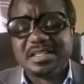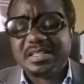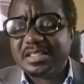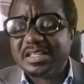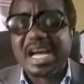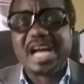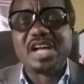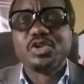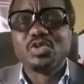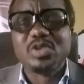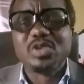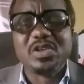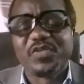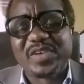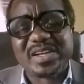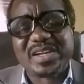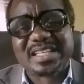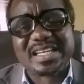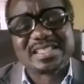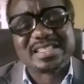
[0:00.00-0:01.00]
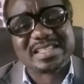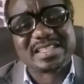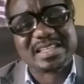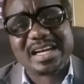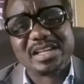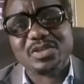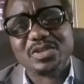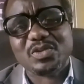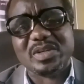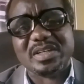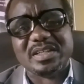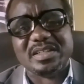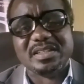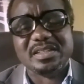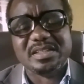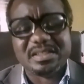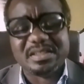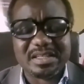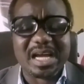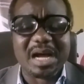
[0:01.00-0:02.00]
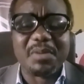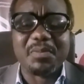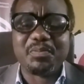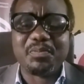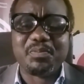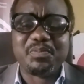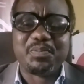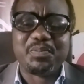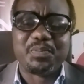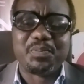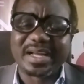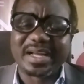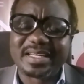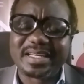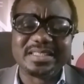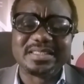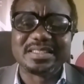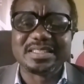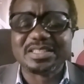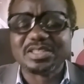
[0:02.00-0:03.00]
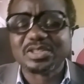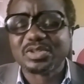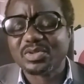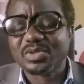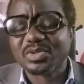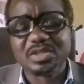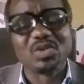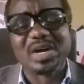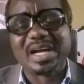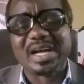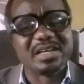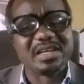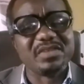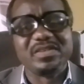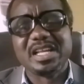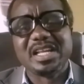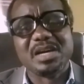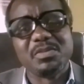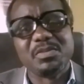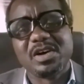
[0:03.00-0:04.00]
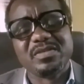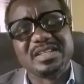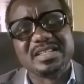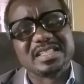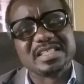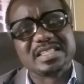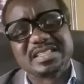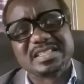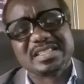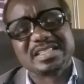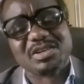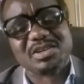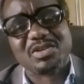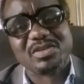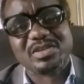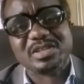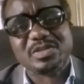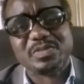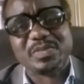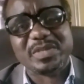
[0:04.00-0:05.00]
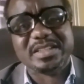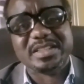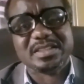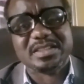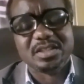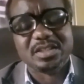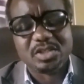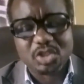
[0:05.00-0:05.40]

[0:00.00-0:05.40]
They are doing fantastically well. They are packaged into the, we're giving them all the necessary encouragement